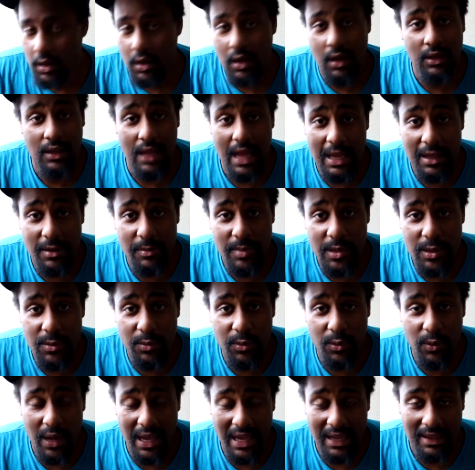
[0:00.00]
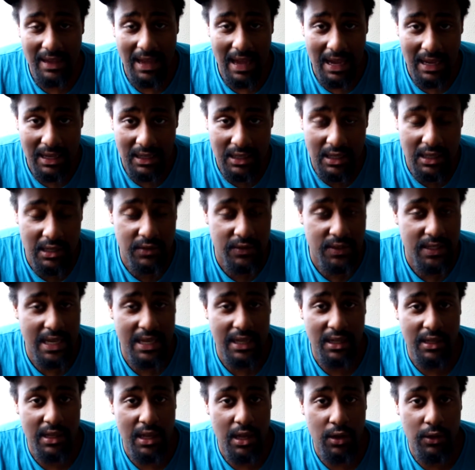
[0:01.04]
A lot of people hate the idea of
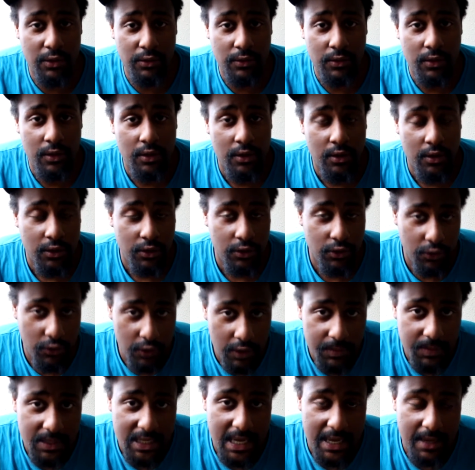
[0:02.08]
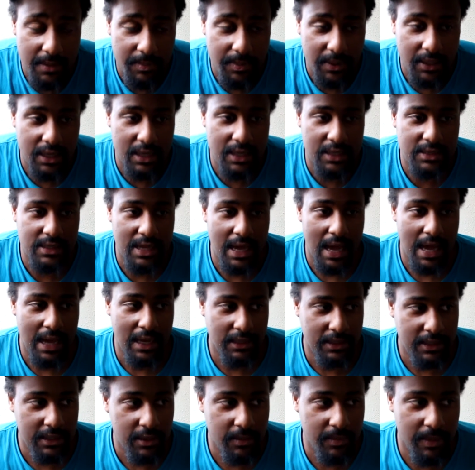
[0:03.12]
sanding down your grip tape because the
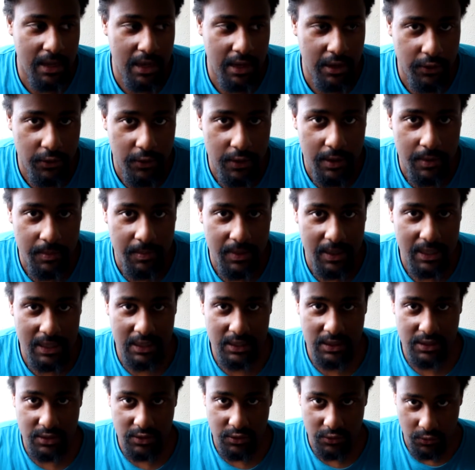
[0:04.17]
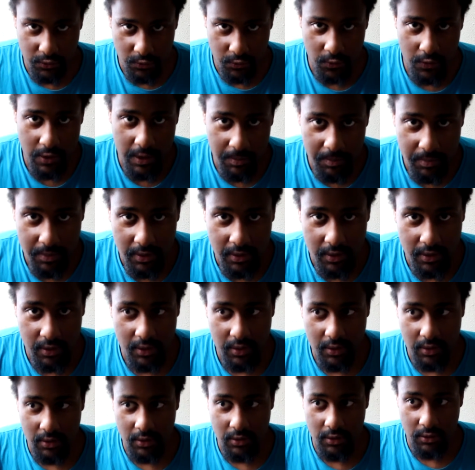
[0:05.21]
idea behind grip is to grip
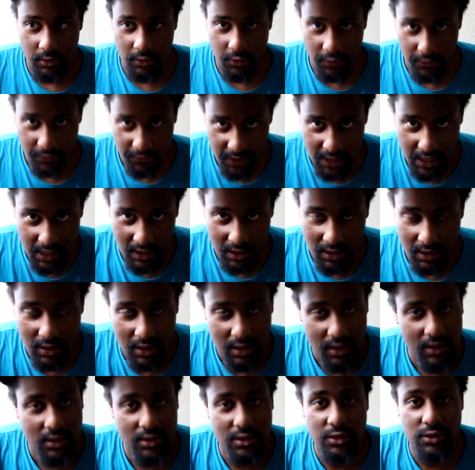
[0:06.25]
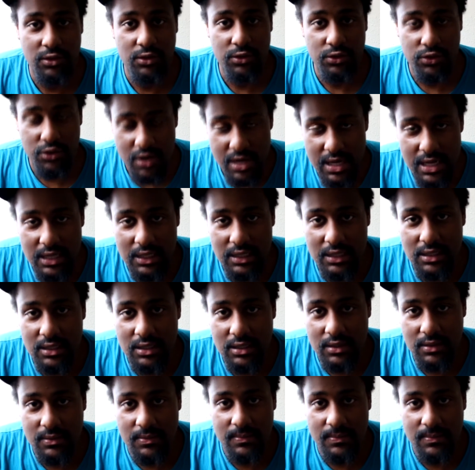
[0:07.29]
your feet to do tricks.